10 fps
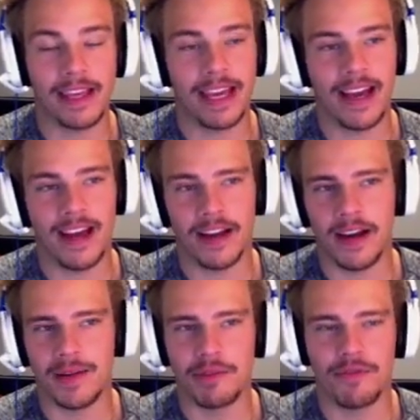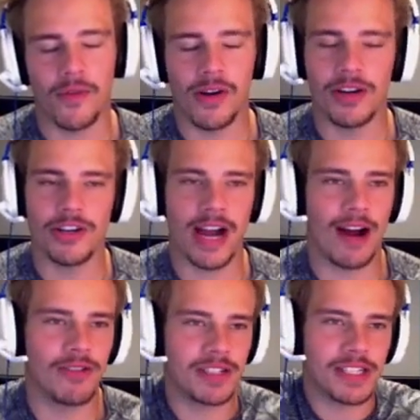yeah, I mean, four hundred
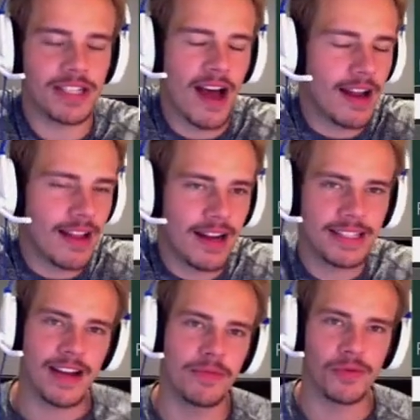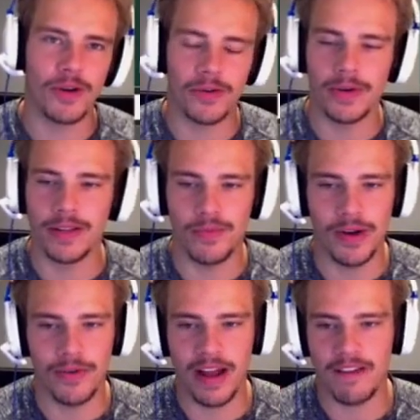hours is not a lot of time to work with.
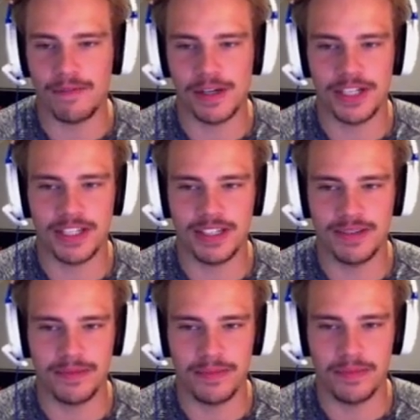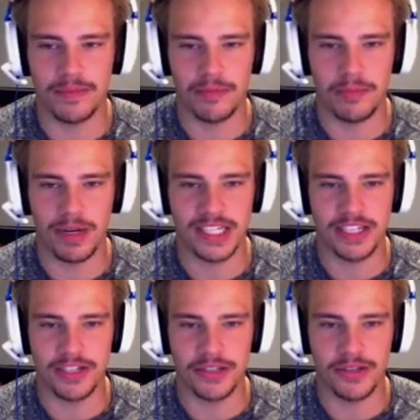We don't have much
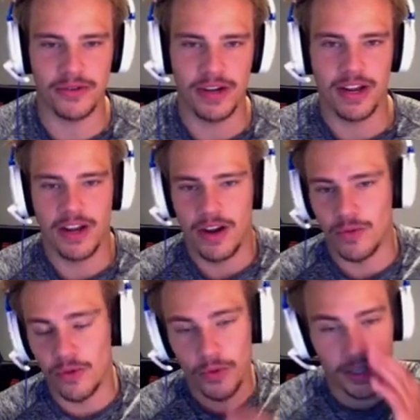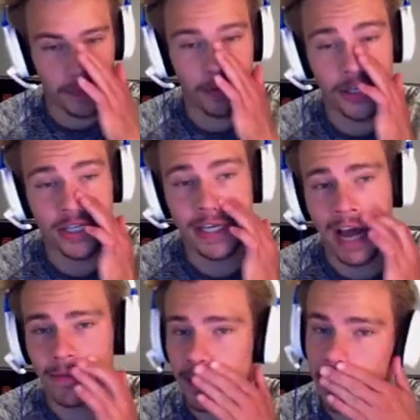much to do. We're really pushing
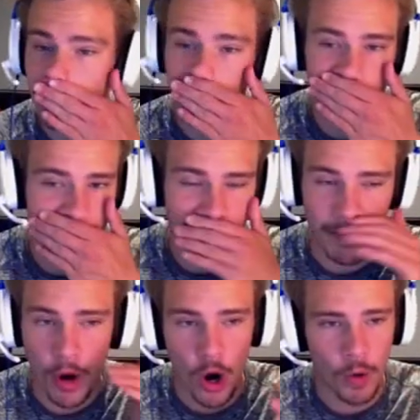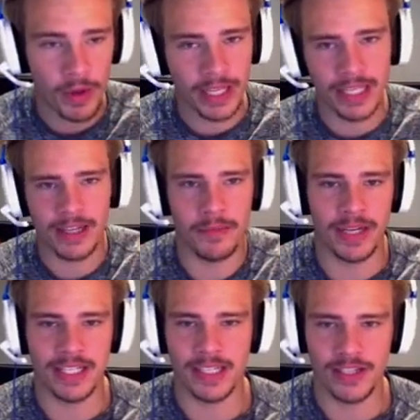after Sean. I'm hoping he
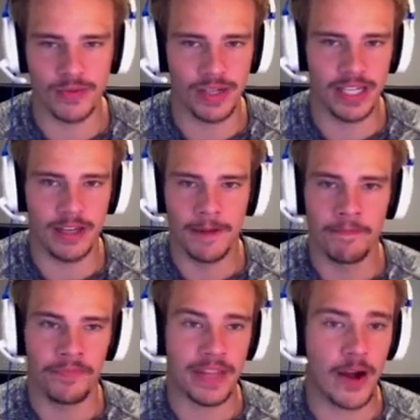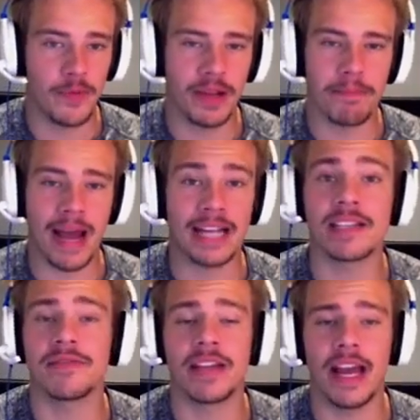commits this week. That would be a
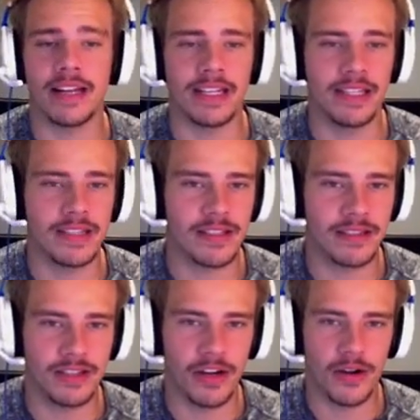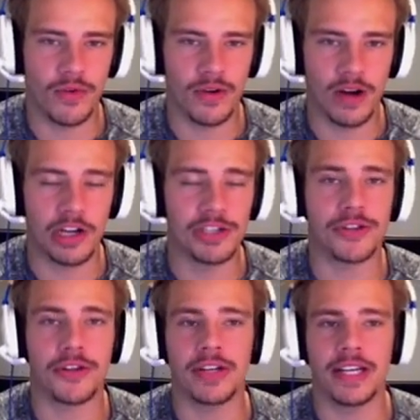massive get. He's, you know, one
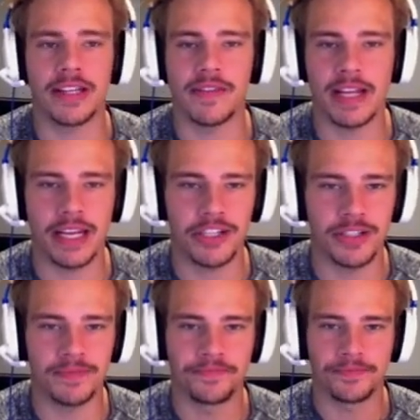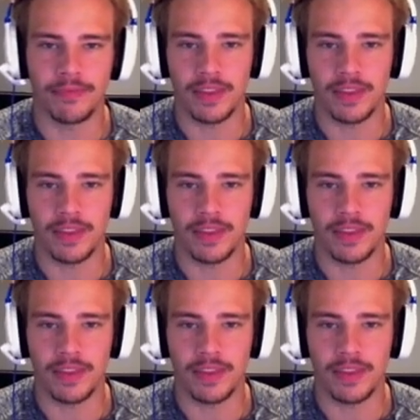hundred thirtieth in the nation,